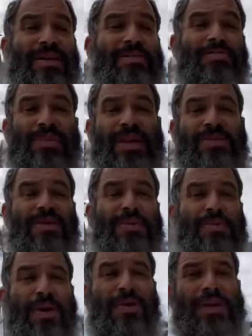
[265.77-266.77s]
brave,
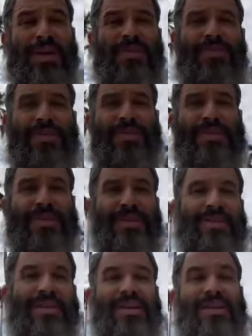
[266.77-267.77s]
heroic efforts.
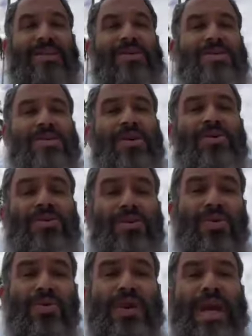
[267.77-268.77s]
So
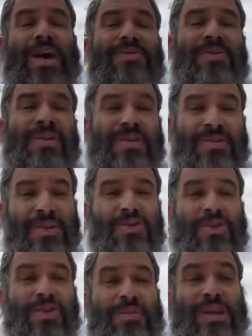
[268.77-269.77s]
too, we have to
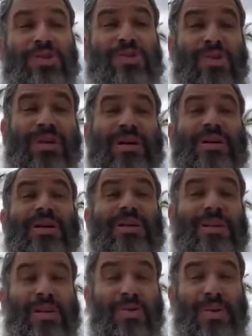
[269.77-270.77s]
individually make sure
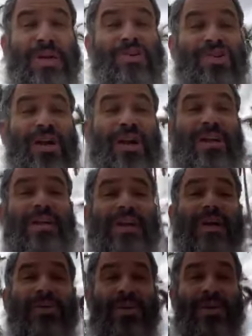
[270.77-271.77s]
that we are shining
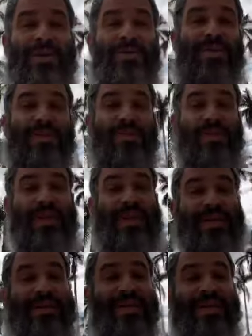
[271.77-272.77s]
our own individual
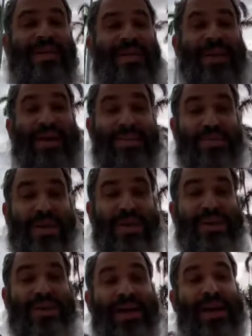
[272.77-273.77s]
light as
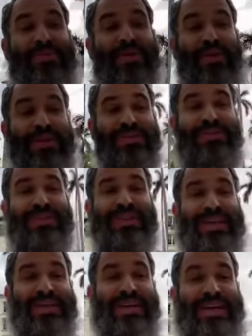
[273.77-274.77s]
well. Have a wonderful
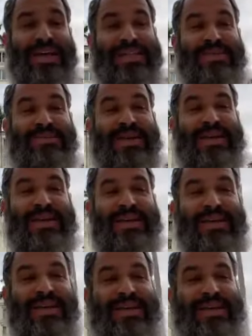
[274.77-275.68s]
day. Chag Sameach.